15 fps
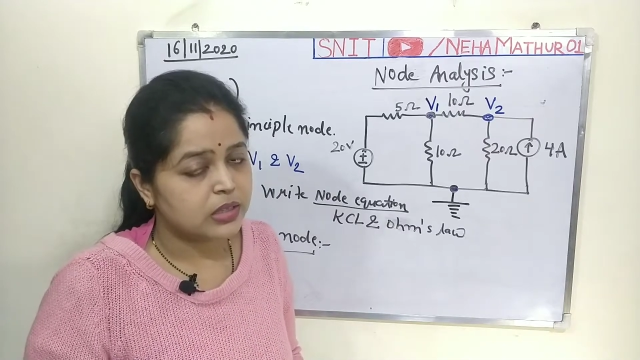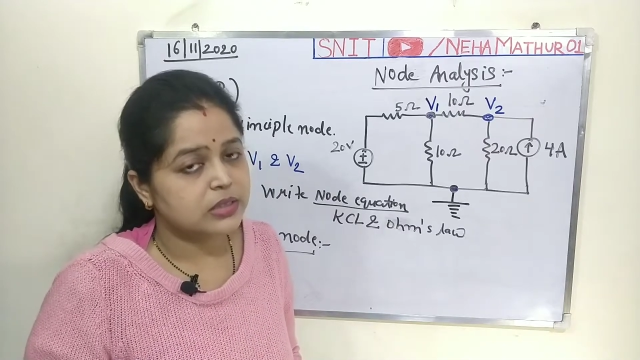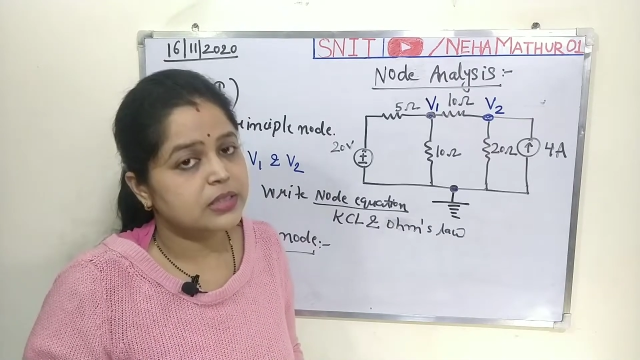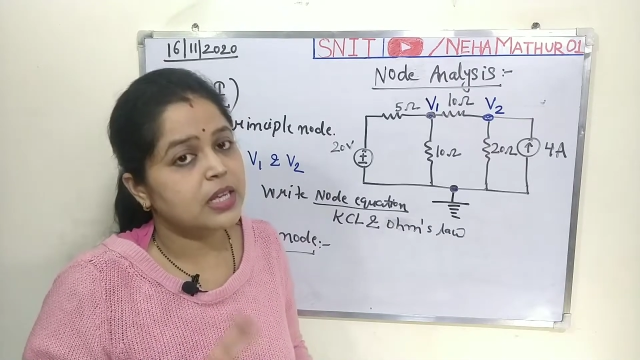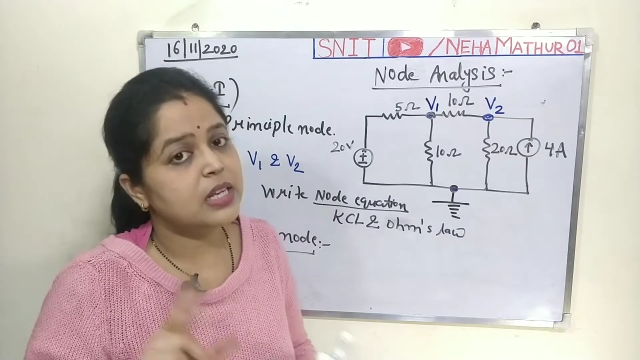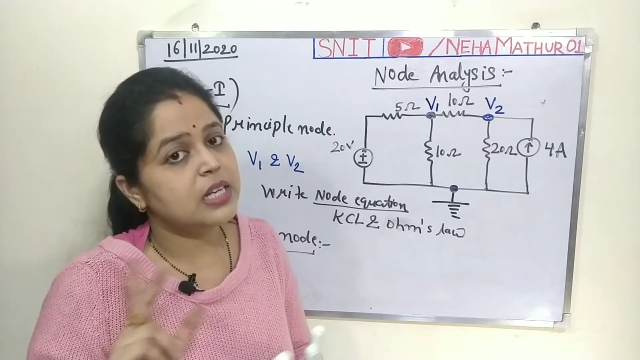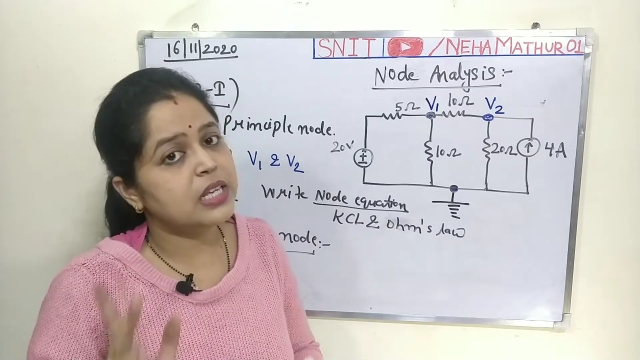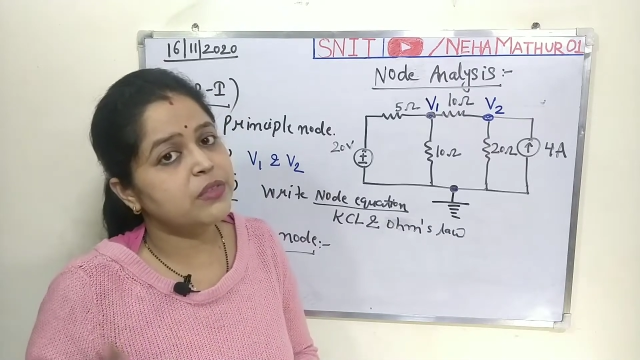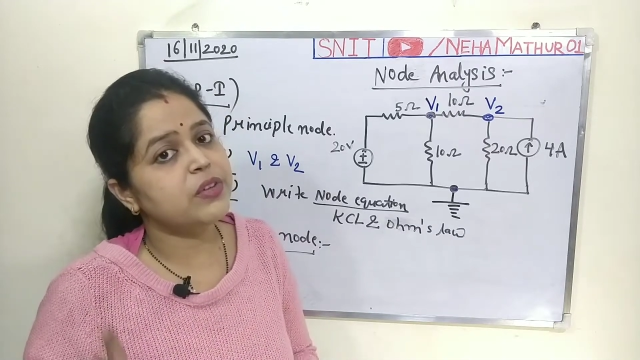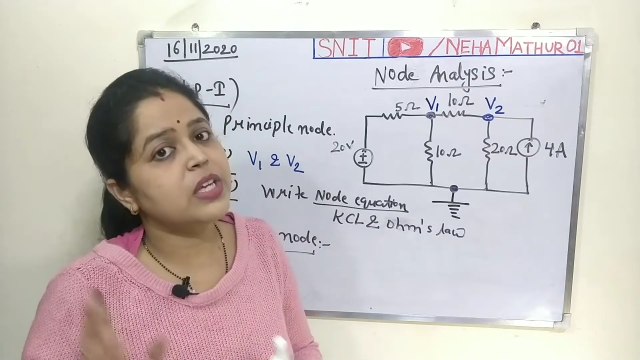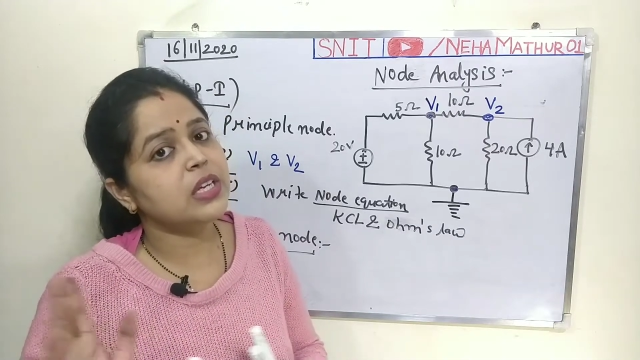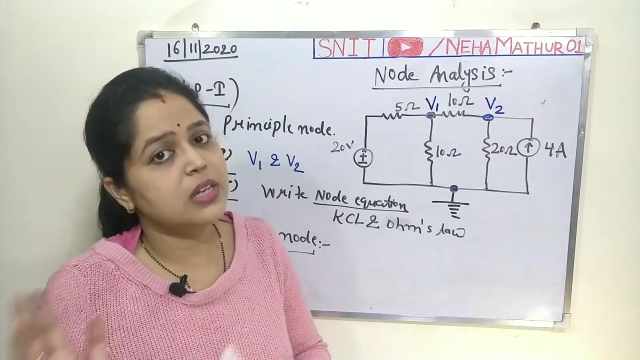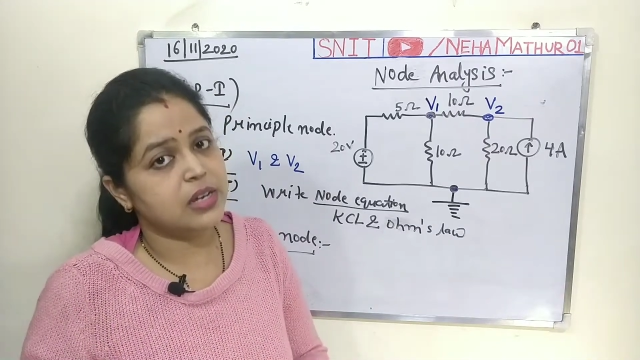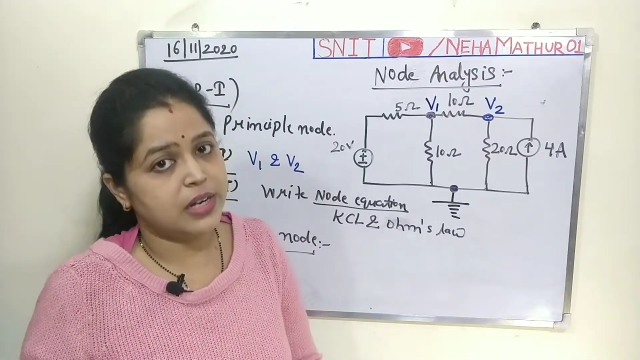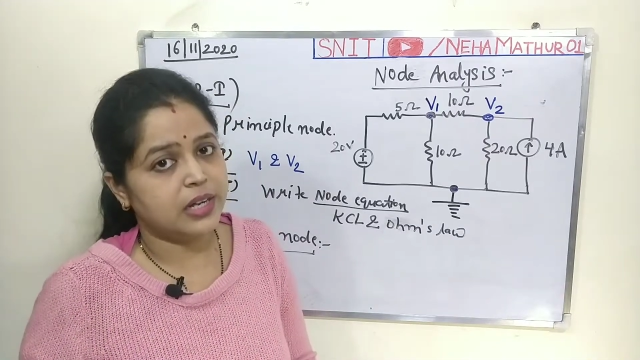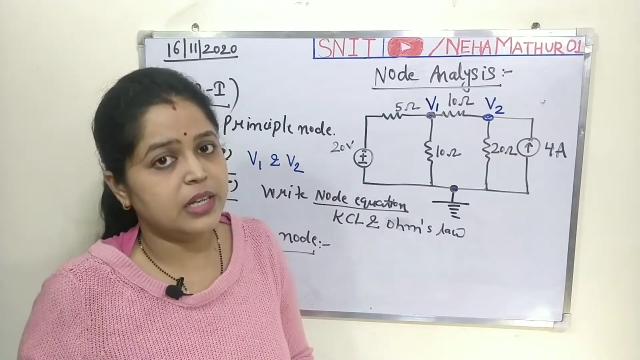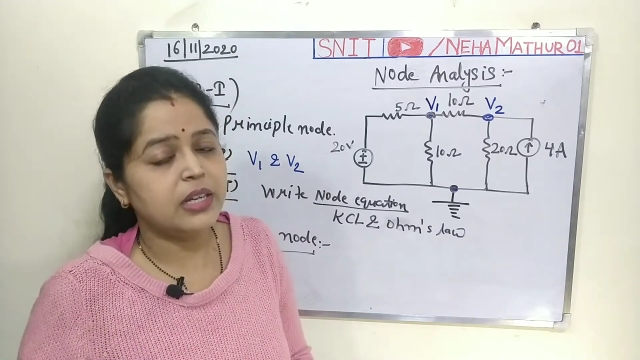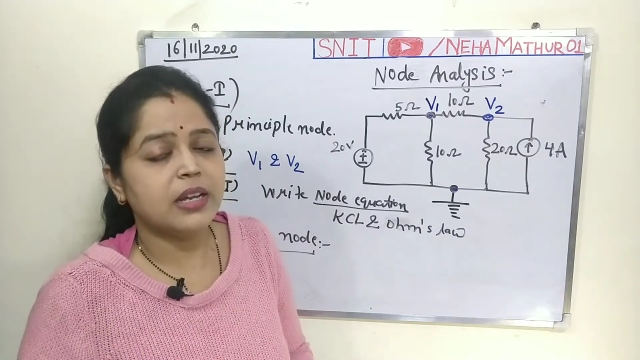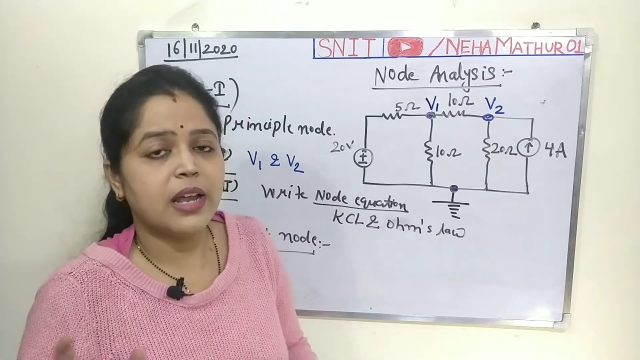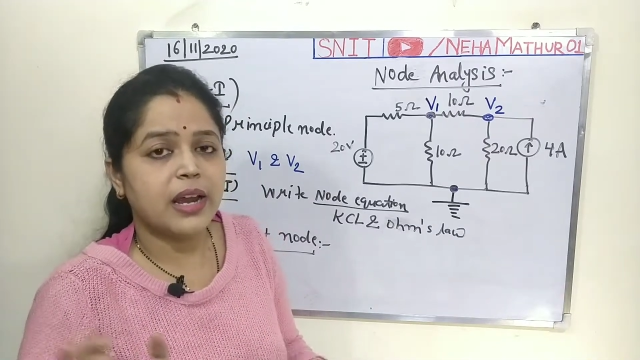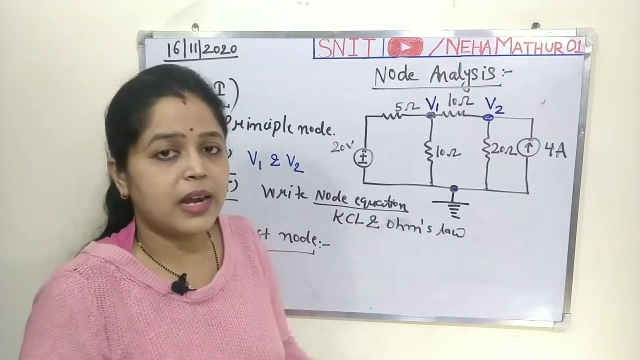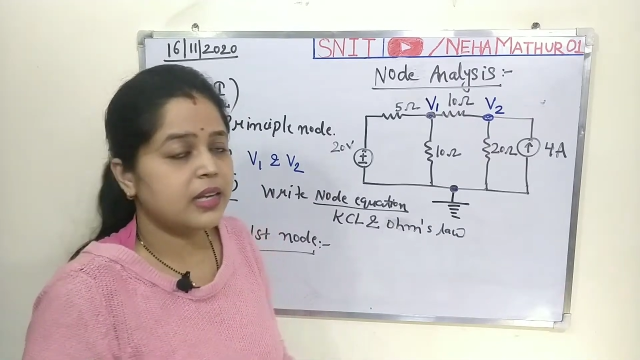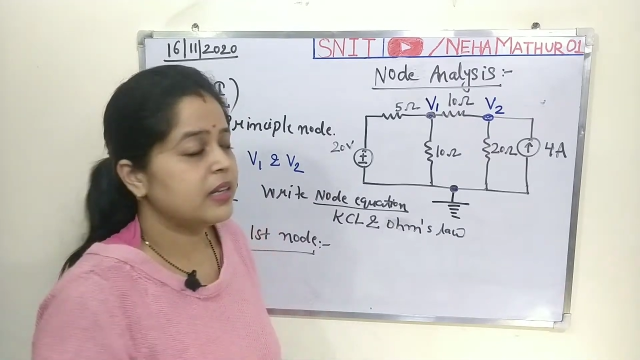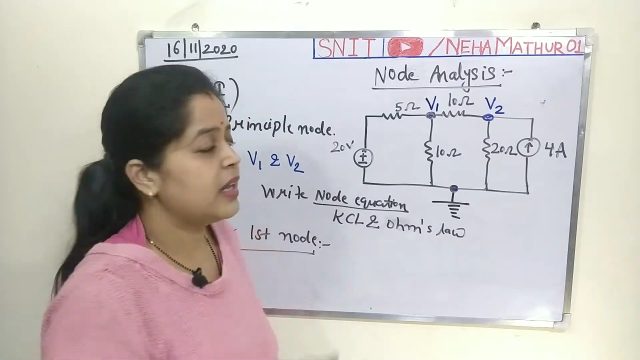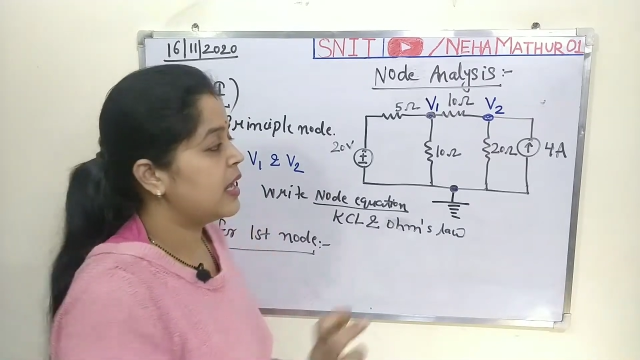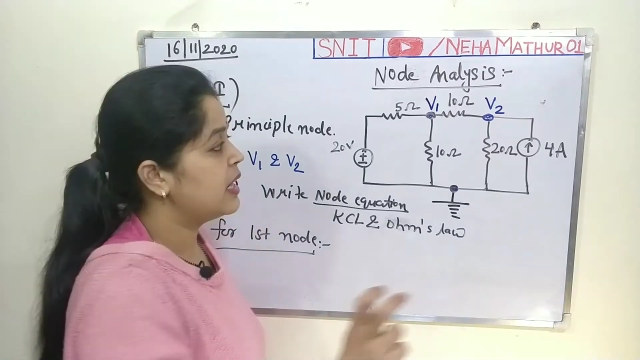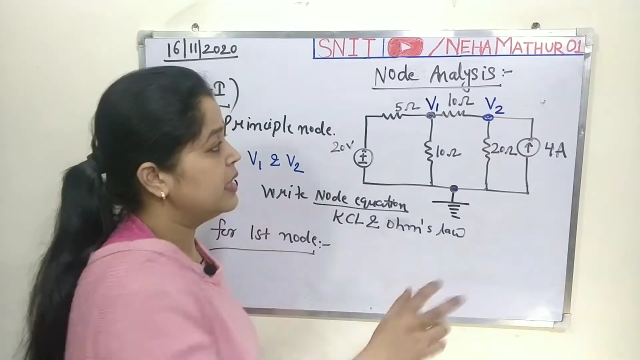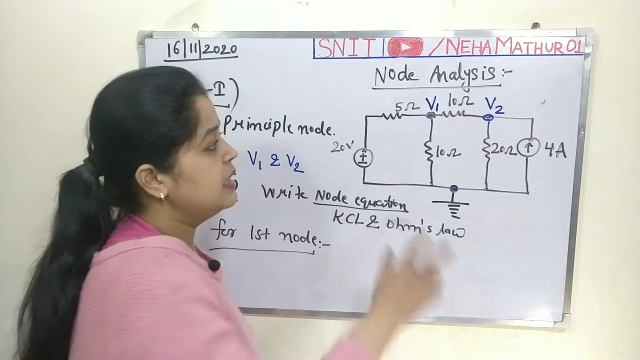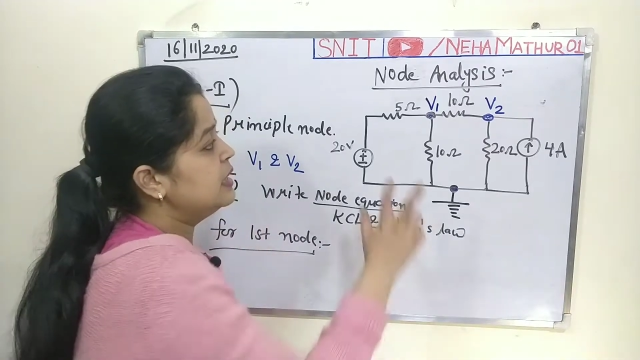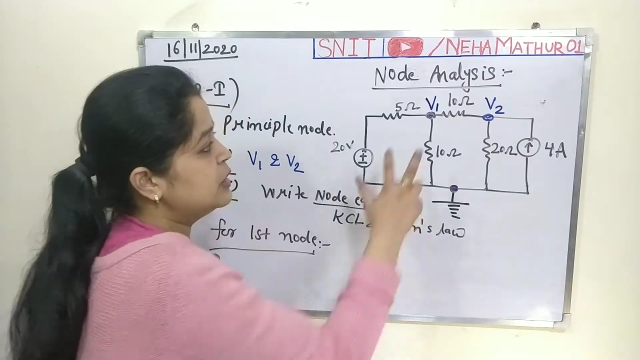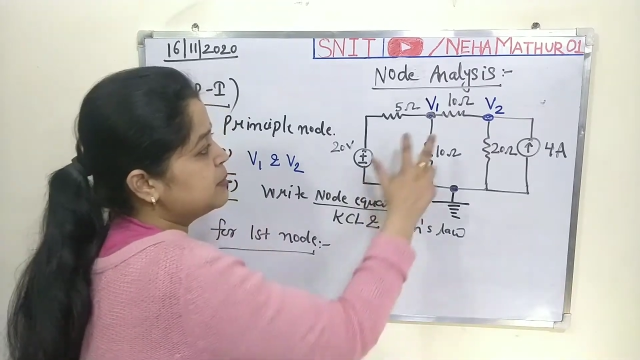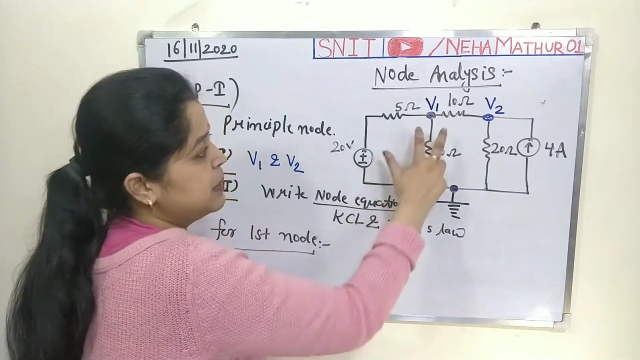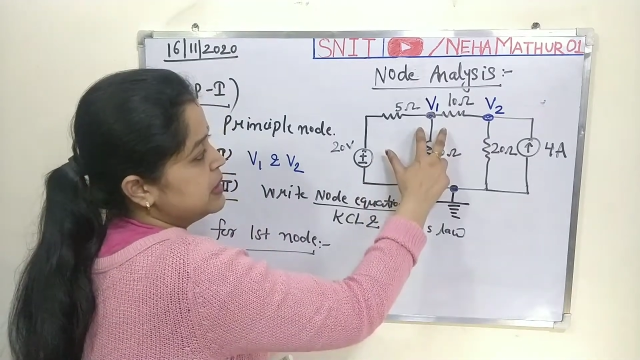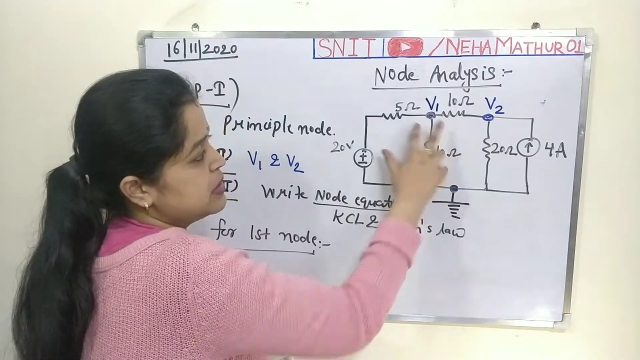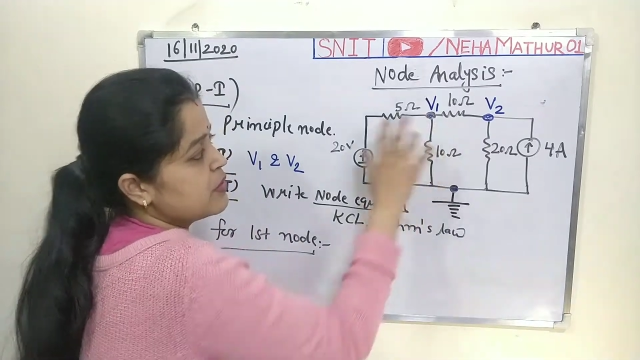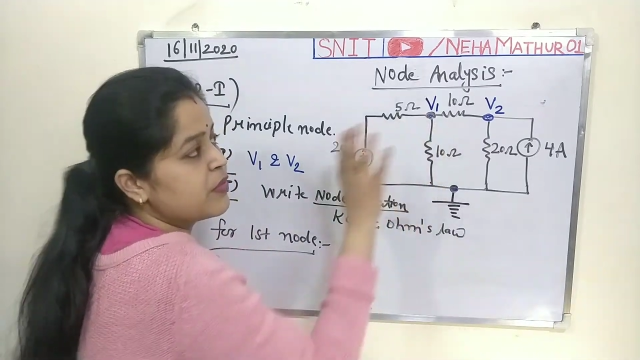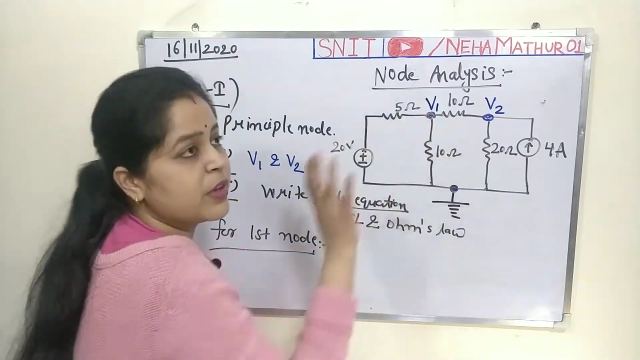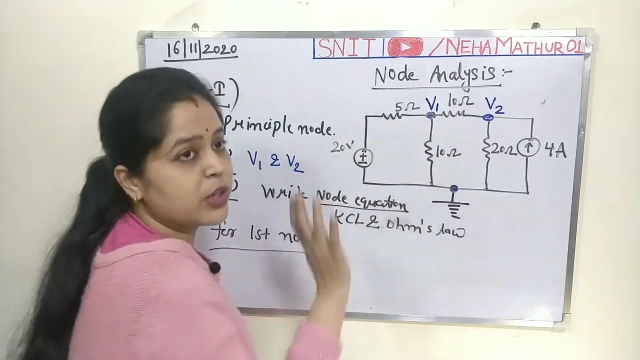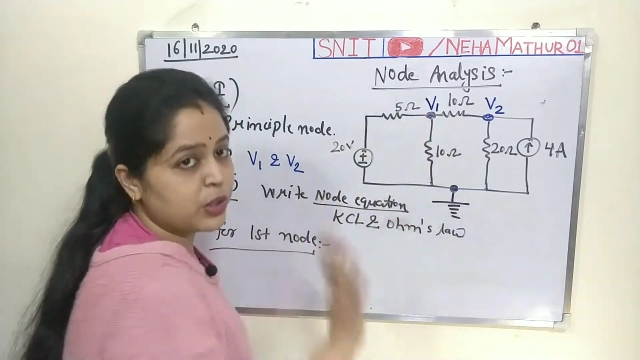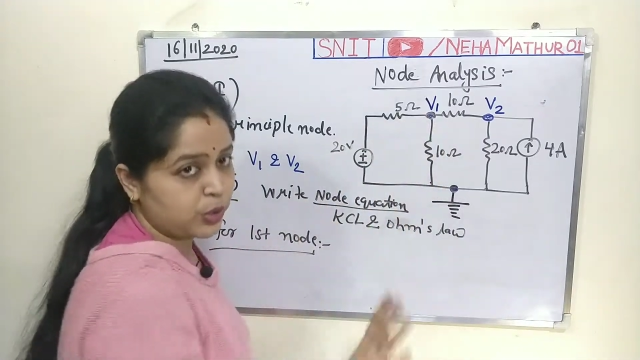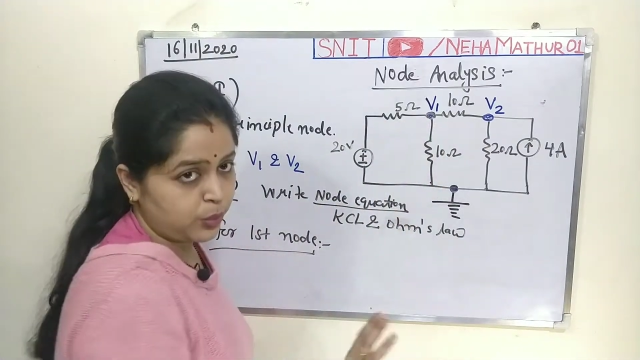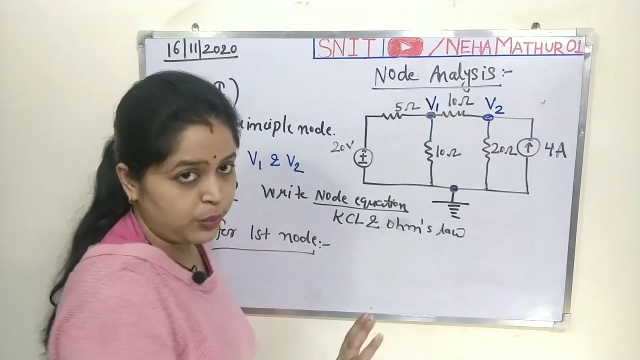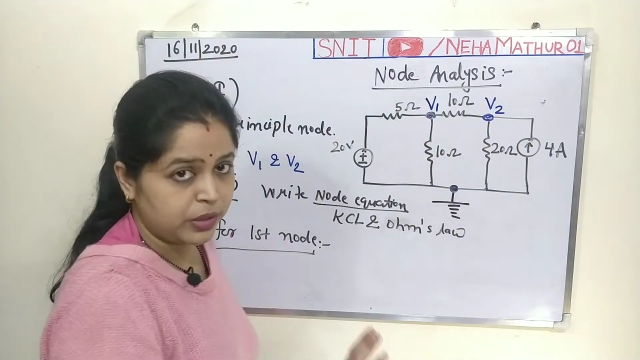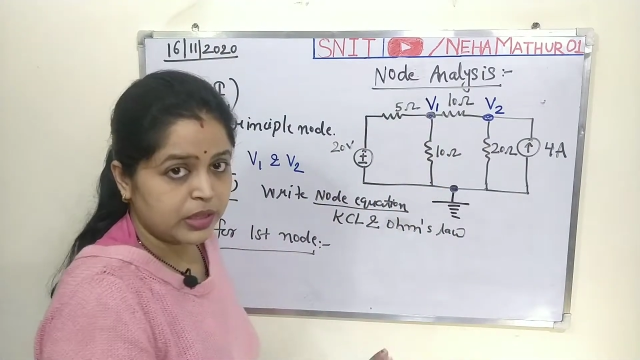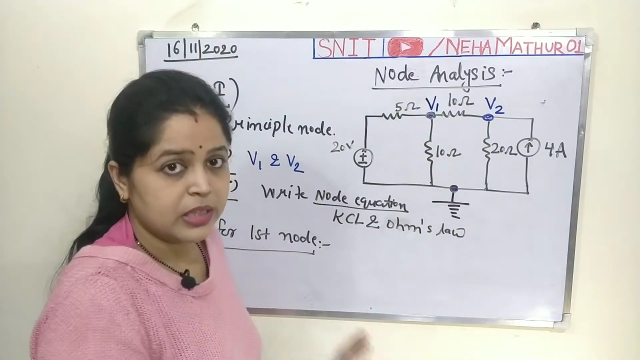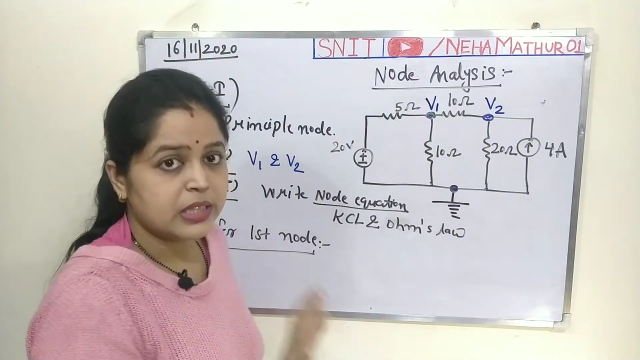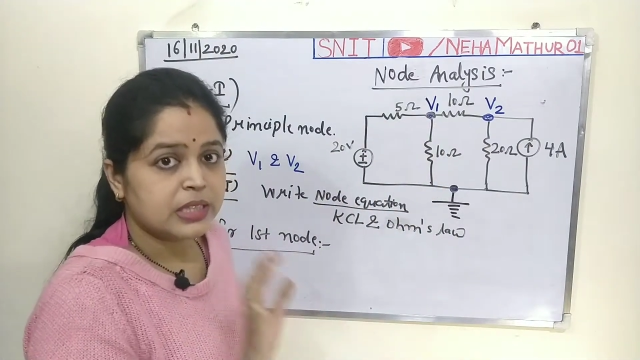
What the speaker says: the leaving current at any specific node.